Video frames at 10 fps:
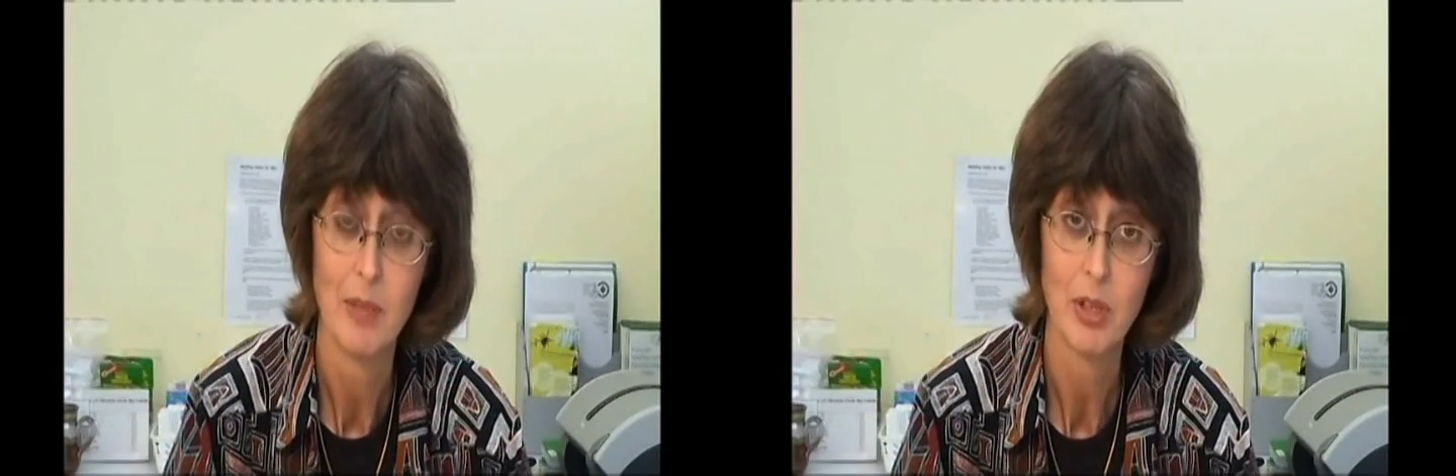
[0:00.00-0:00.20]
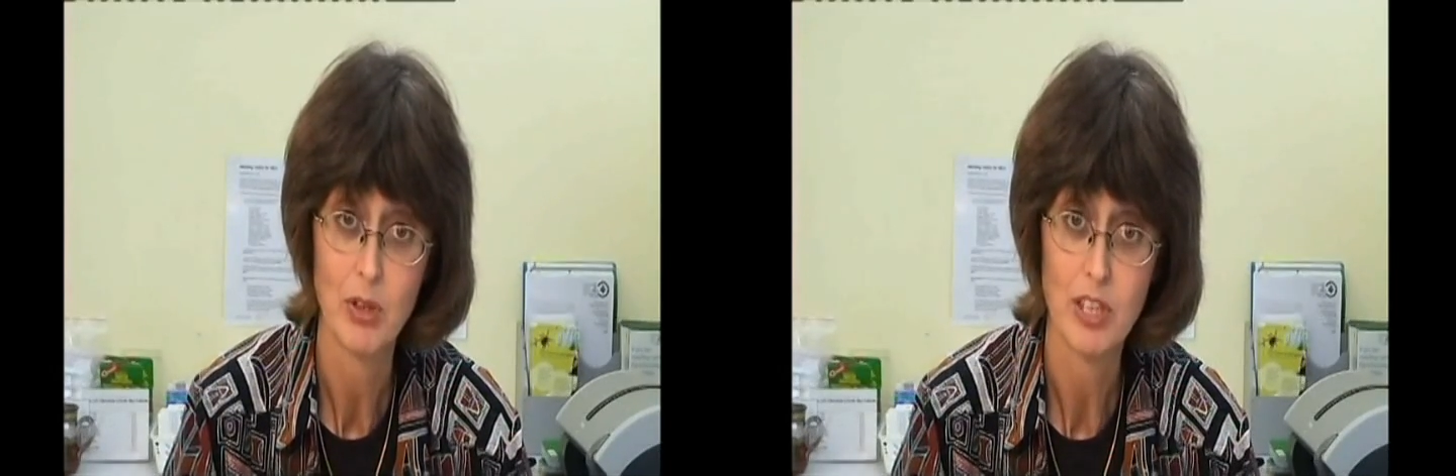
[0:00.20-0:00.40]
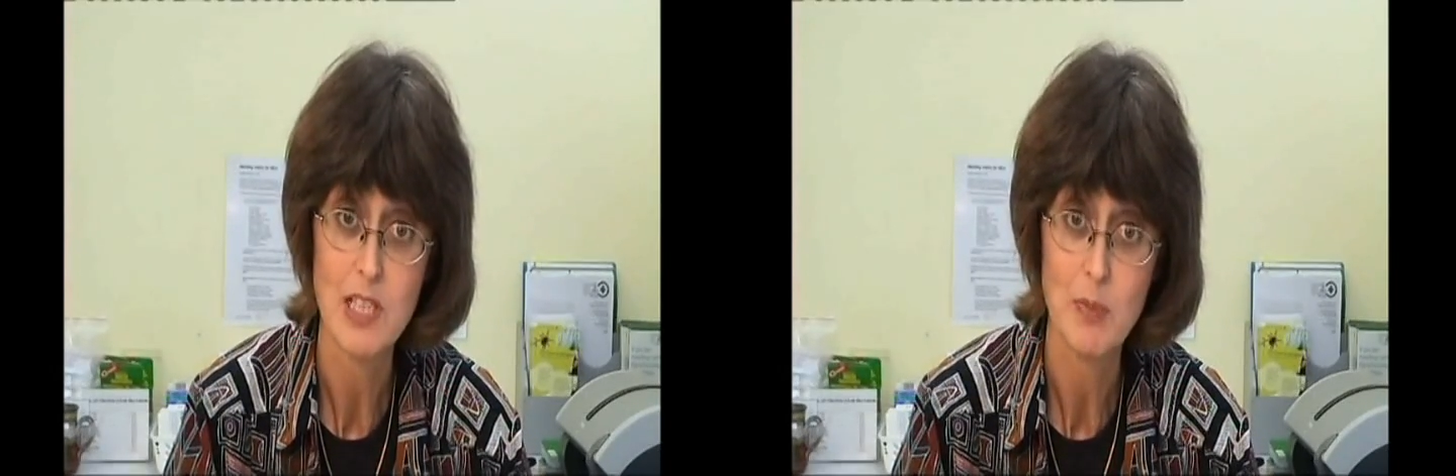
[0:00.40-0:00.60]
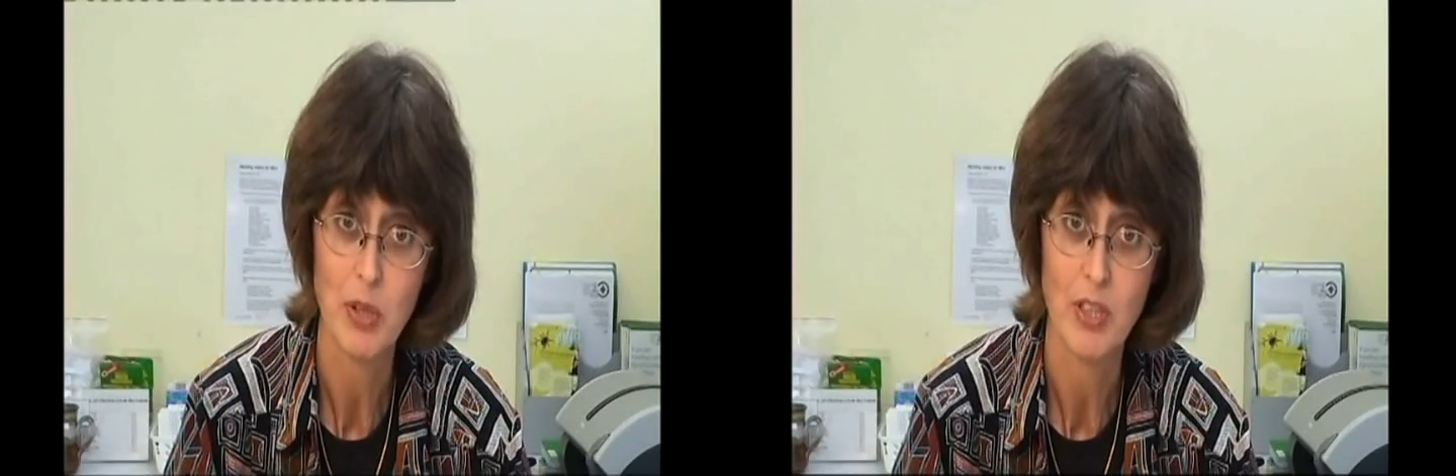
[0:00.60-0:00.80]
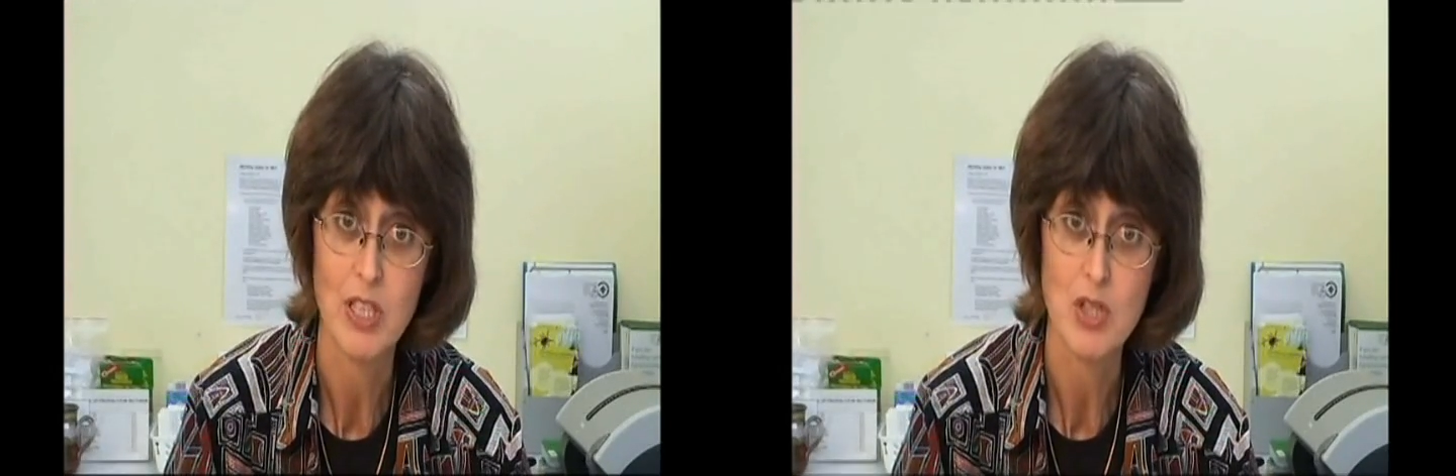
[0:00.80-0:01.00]
But all
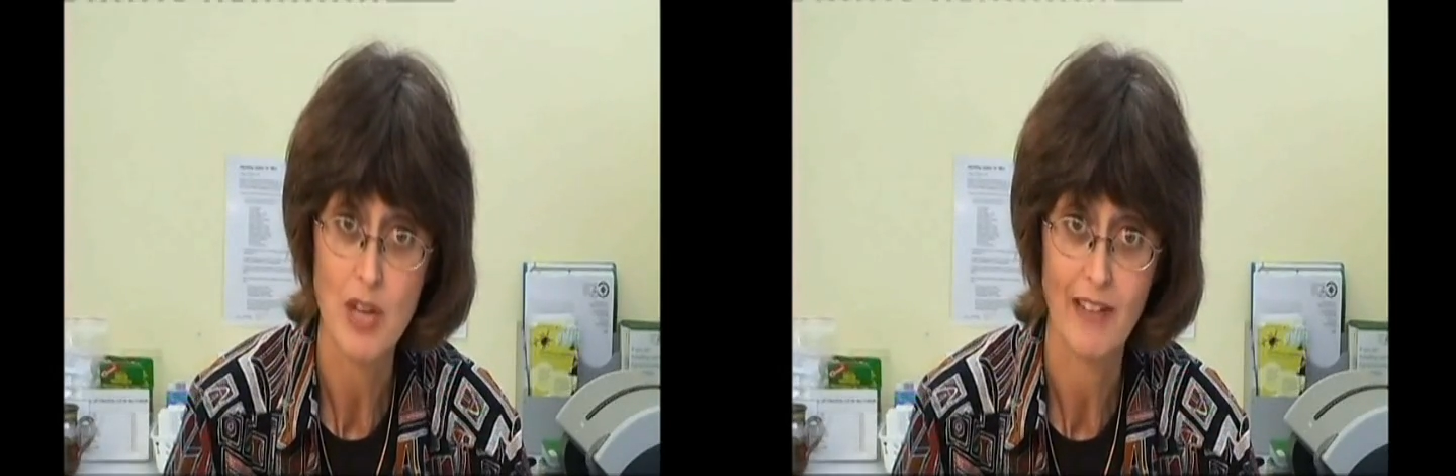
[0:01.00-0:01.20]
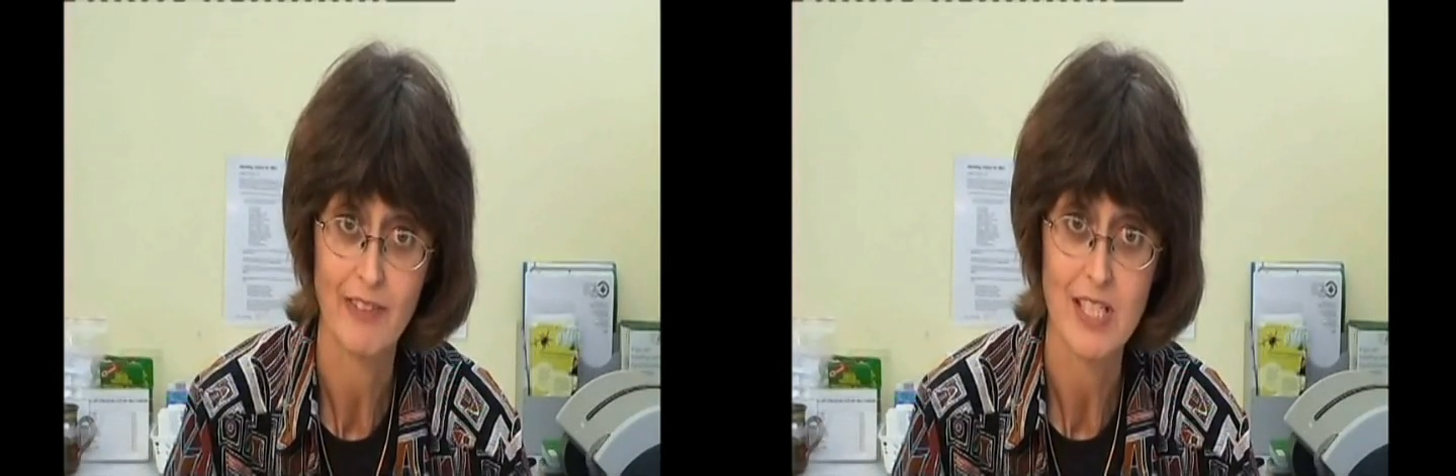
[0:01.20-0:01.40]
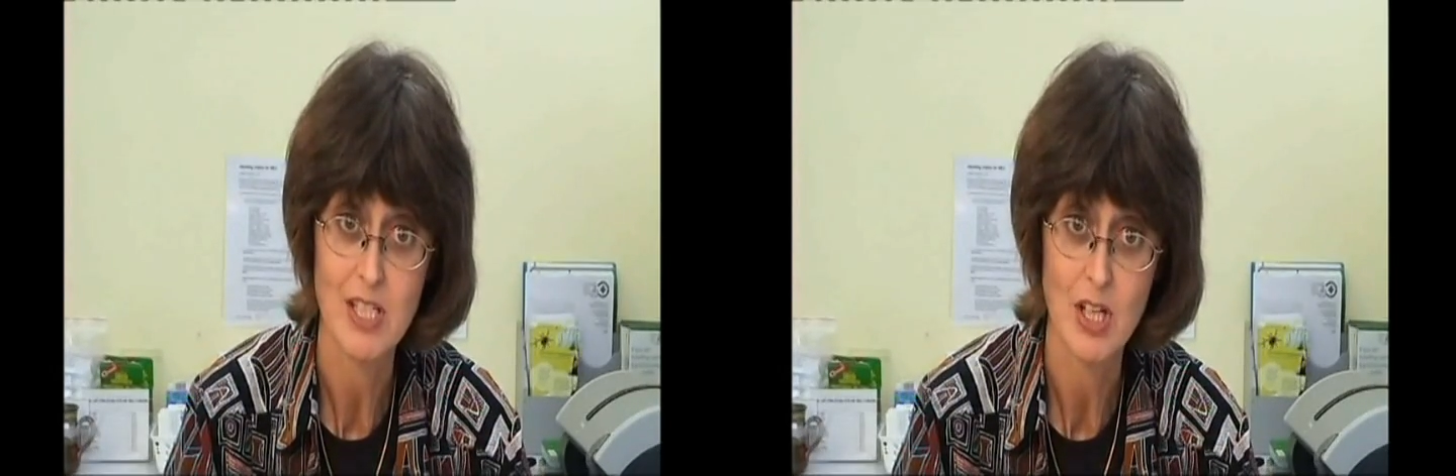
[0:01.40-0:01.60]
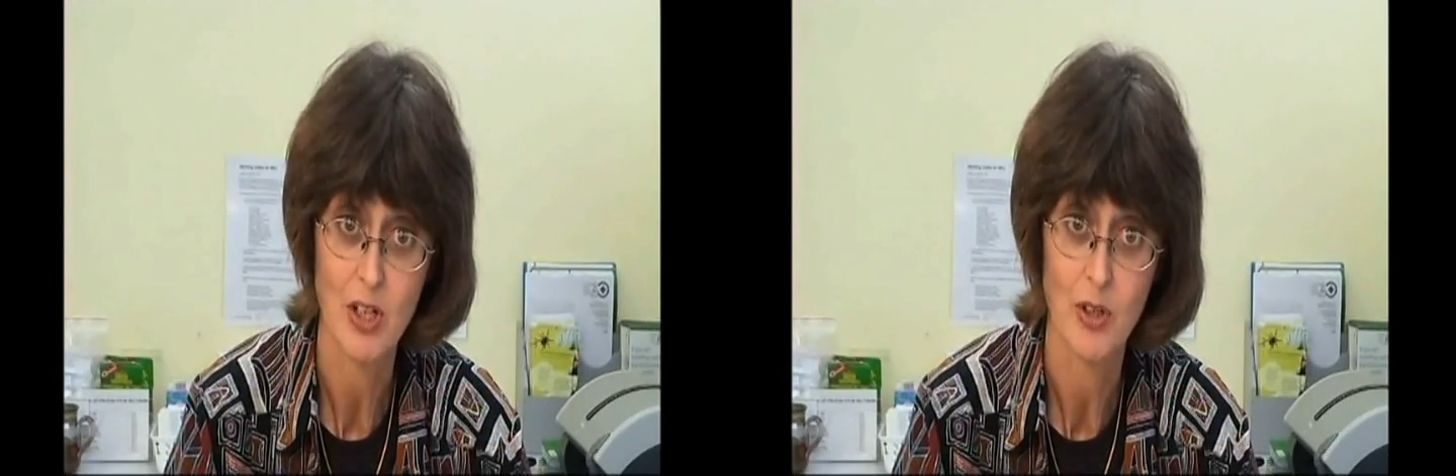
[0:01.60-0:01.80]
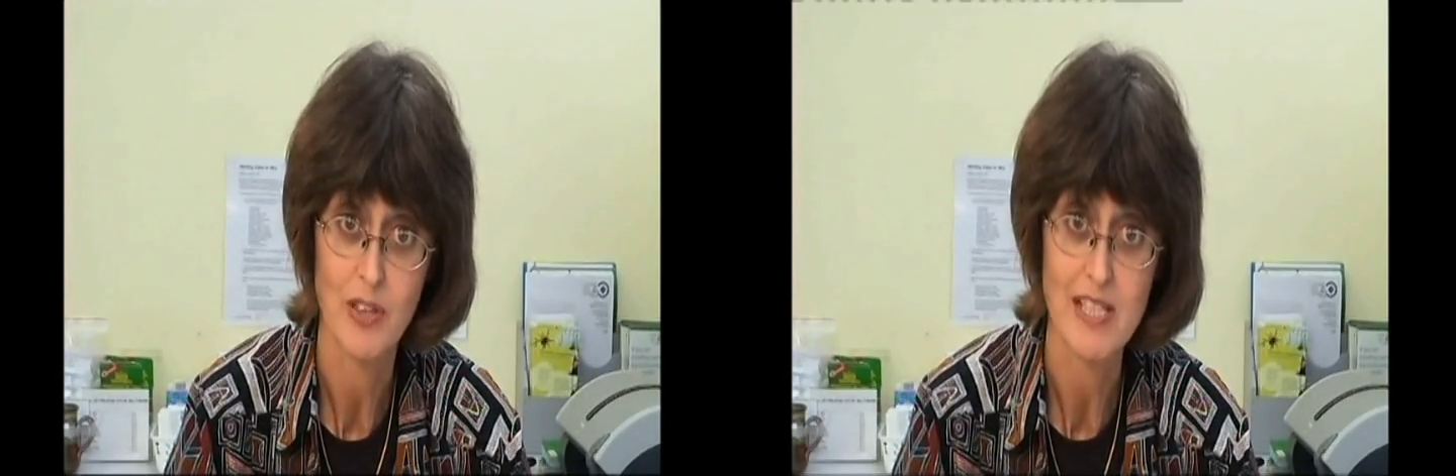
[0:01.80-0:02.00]
experienced travellers know